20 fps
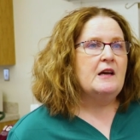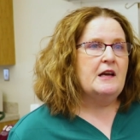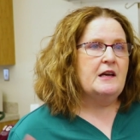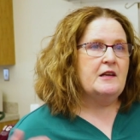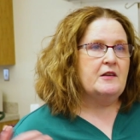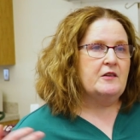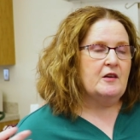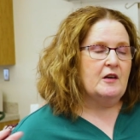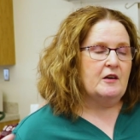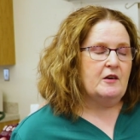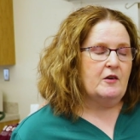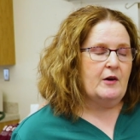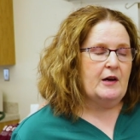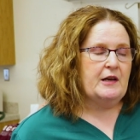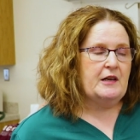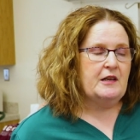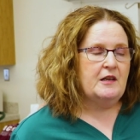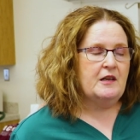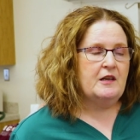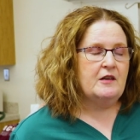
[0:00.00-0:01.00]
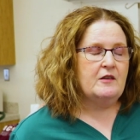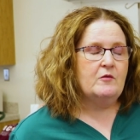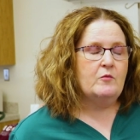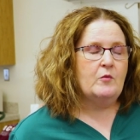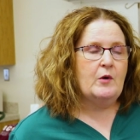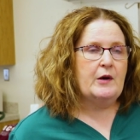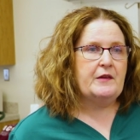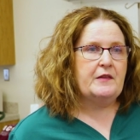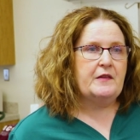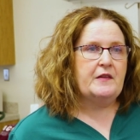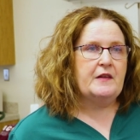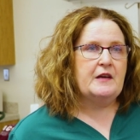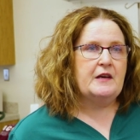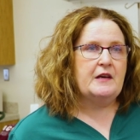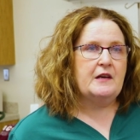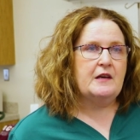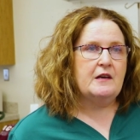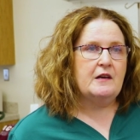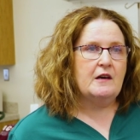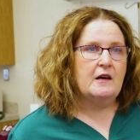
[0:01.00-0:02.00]
It's accredited with
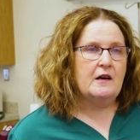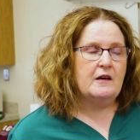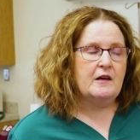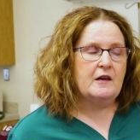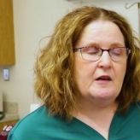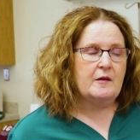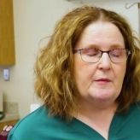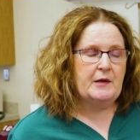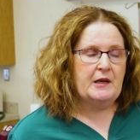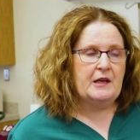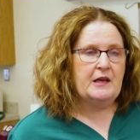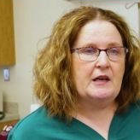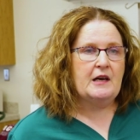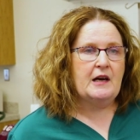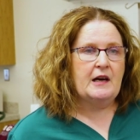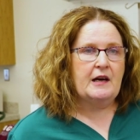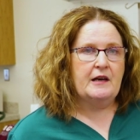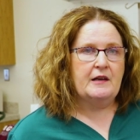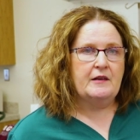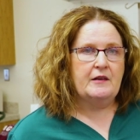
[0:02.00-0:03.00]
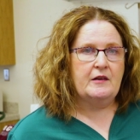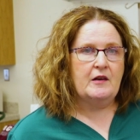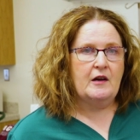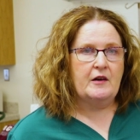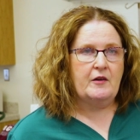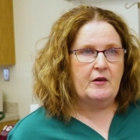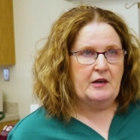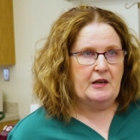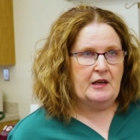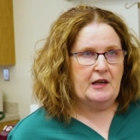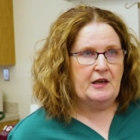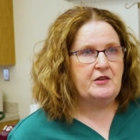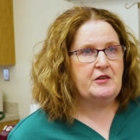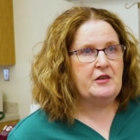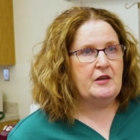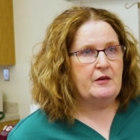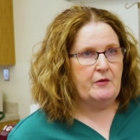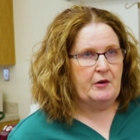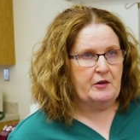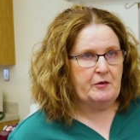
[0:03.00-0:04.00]
the Committee on
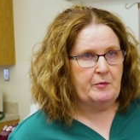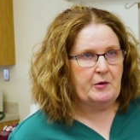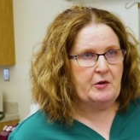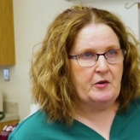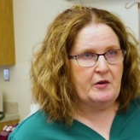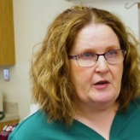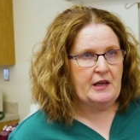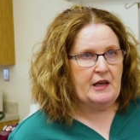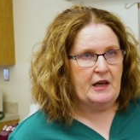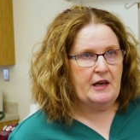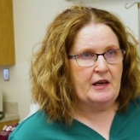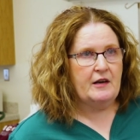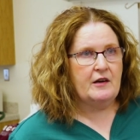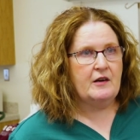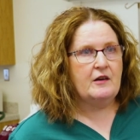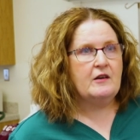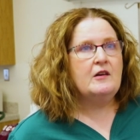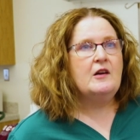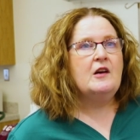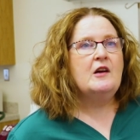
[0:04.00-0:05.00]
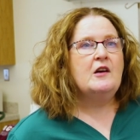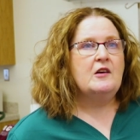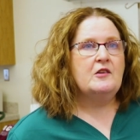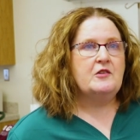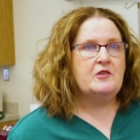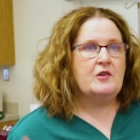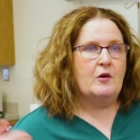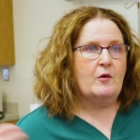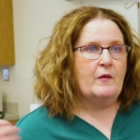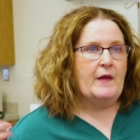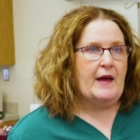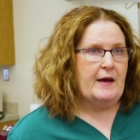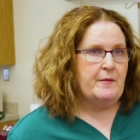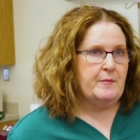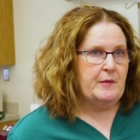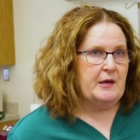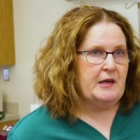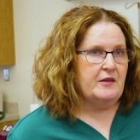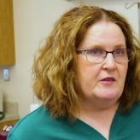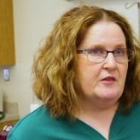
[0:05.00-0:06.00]
Accreditation of Respiratory Care. So that
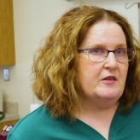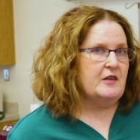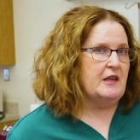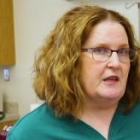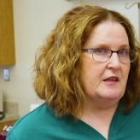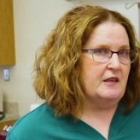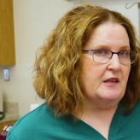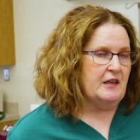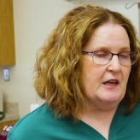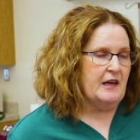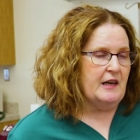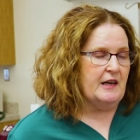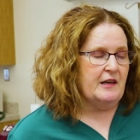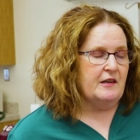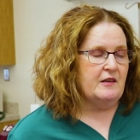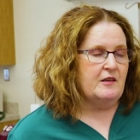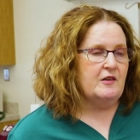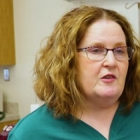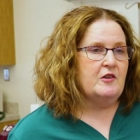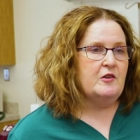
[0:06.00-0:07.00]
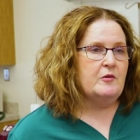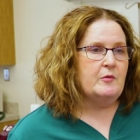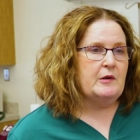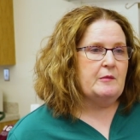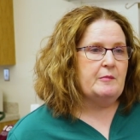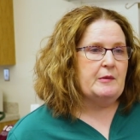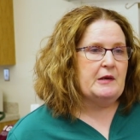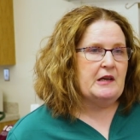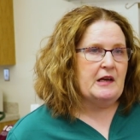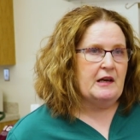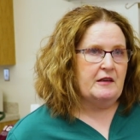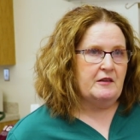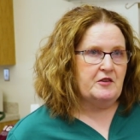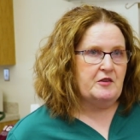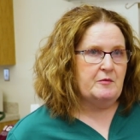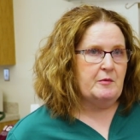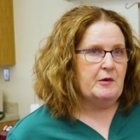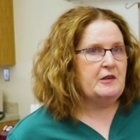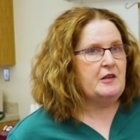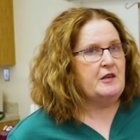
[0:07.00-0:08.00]
means that at the end, you would be
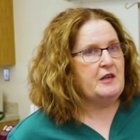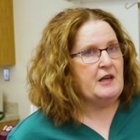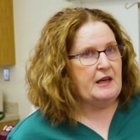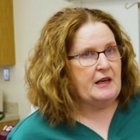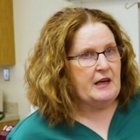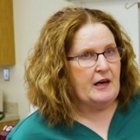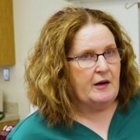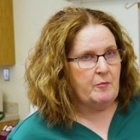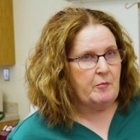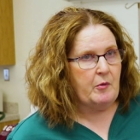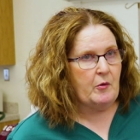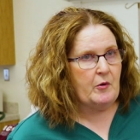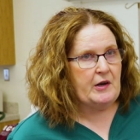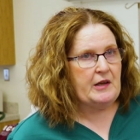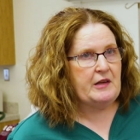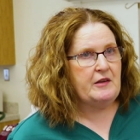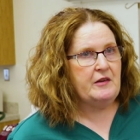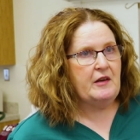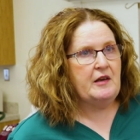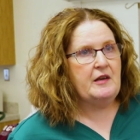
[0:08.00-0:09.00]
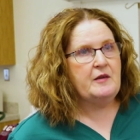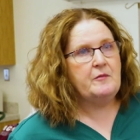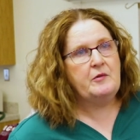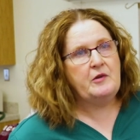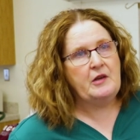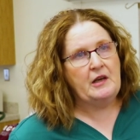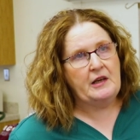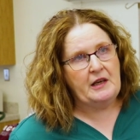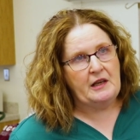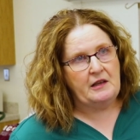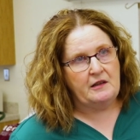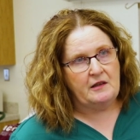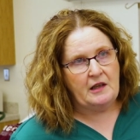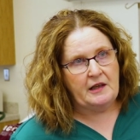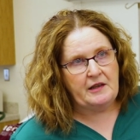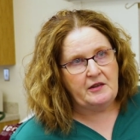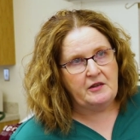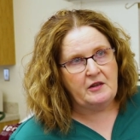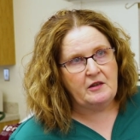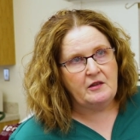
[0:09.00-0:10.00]
eligible to take our board exams and get a
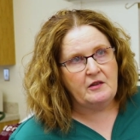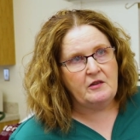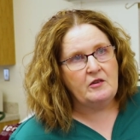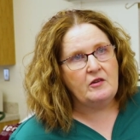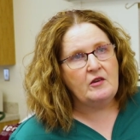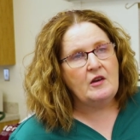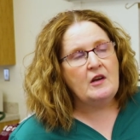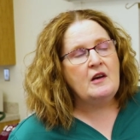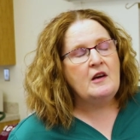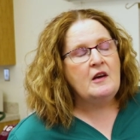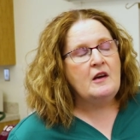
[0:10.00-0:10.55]
license